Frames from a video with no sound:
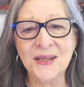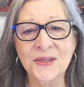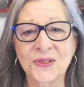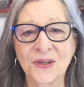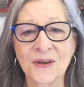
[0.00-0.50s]
a
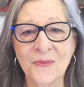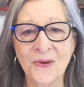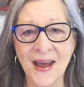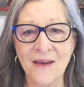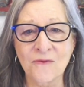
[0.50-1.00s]
student will
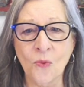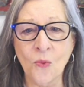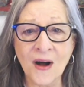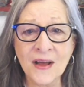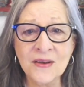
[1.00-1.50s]
have
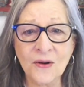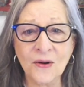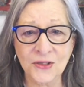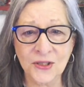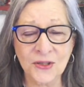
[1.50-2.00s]
one
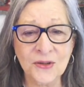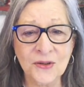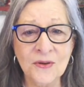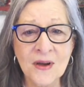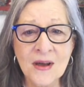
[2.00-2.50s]
or
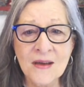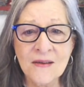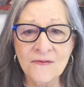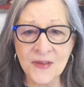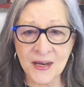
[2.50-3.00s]
two
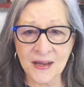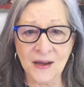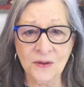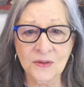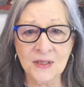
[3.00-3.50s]

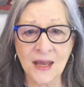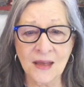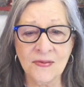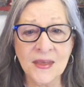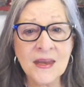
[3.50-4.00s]
videos
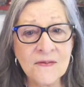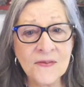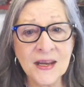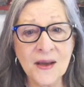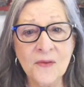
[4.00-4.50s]
and then a
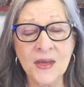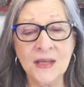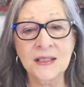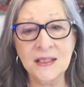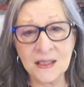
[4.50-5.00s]
video
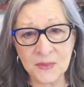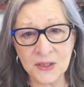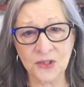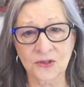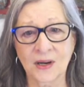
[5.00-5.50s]
that
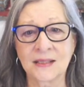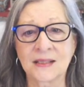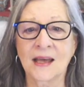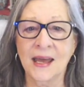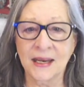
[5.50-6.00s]
demonstrates
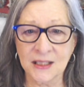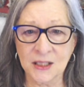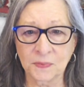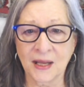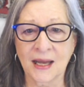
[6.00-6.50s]
and
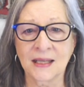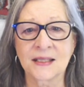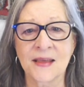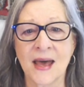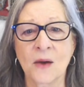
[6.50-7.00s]
explains
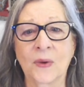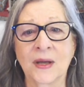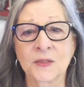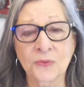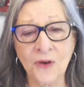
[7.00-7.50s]
that
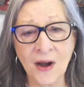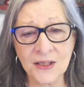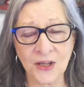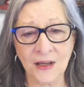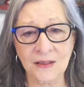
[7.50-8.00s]
week's
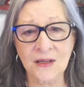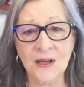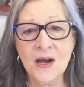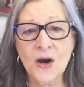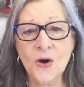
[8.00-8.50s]
project
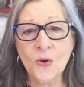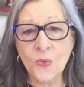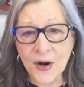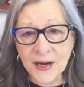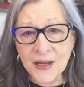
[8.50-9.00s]

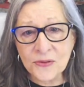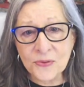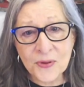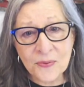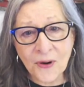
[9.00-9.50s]
working
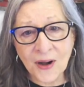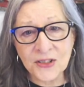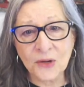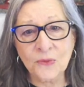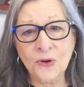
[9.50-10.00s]
through the
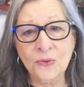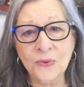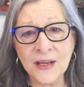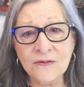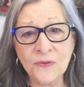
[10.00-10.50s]
project will
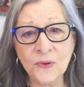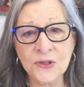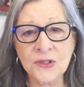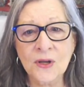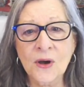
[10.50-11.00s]

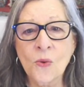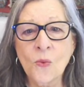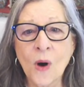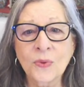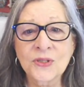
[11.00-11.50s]
reinforce
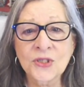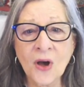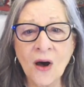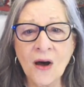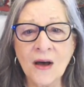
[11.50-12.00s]
what was
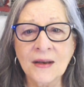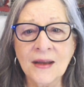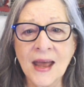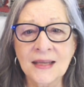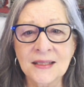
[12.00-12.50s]
taught
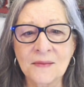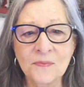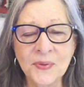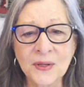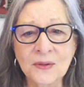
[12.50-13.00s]
as
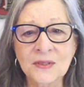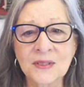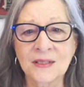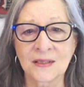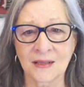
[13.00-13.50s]
it builds
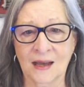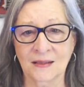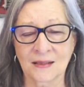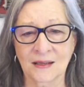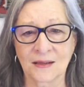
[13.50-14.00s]
design
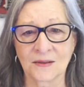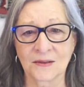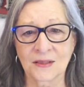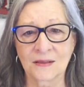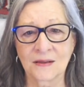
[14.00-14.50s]

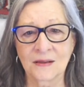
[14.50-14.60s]
skills.